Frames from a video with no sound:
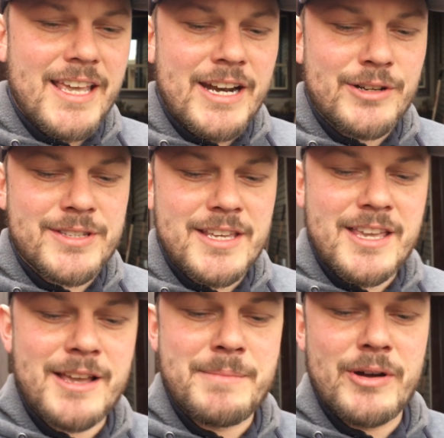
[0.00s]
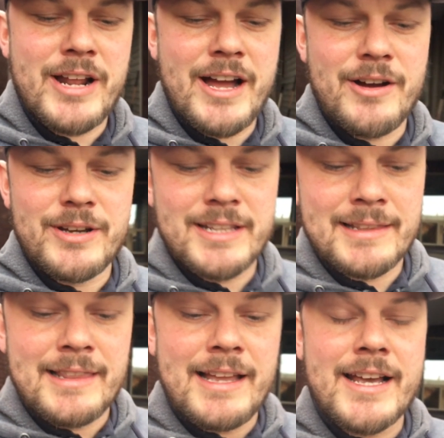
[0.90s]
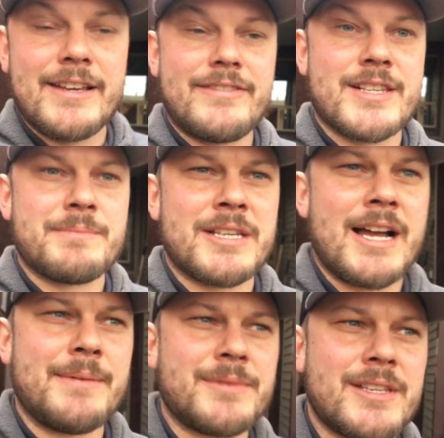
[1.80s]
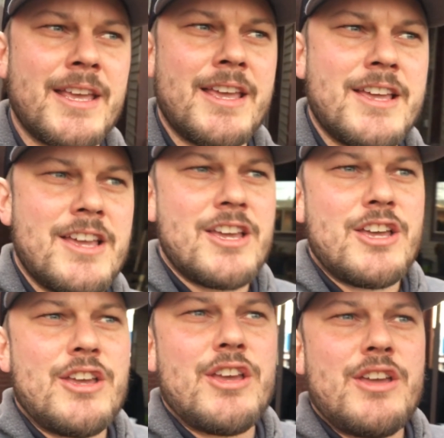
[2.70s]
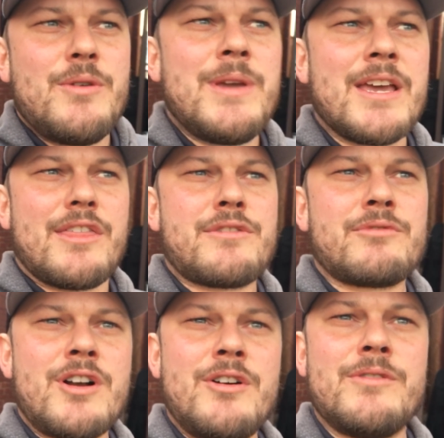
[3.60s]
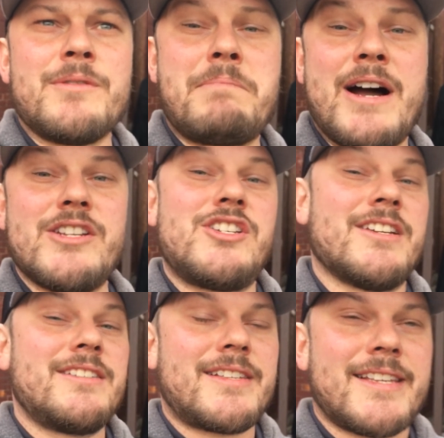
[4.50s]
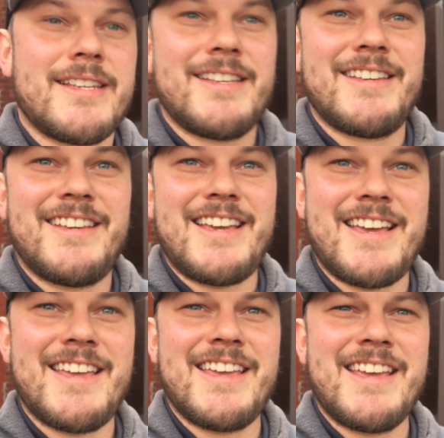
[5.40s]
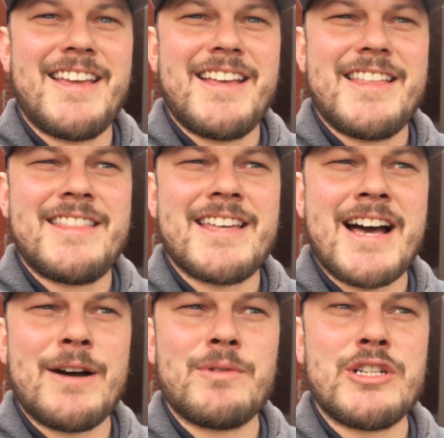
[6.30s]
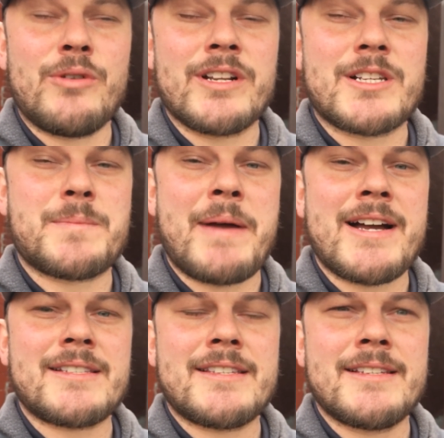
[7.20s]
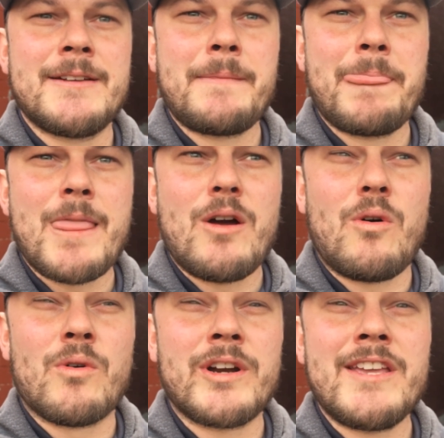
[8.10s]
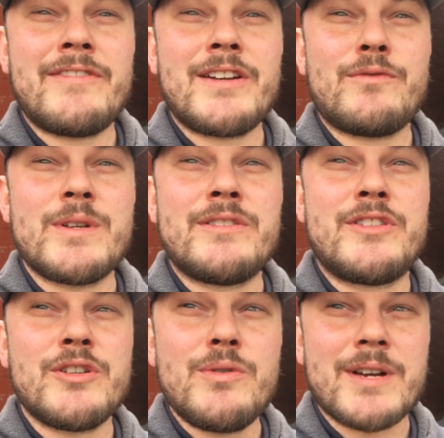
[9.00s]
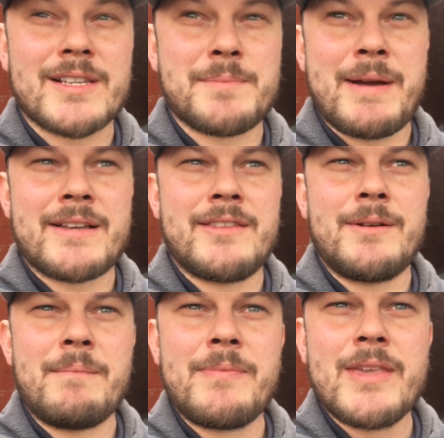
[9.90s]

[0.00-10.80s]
And I was thinking about how in life, sometimes we get thrown punches that we don't expect. Or even if we do expect them,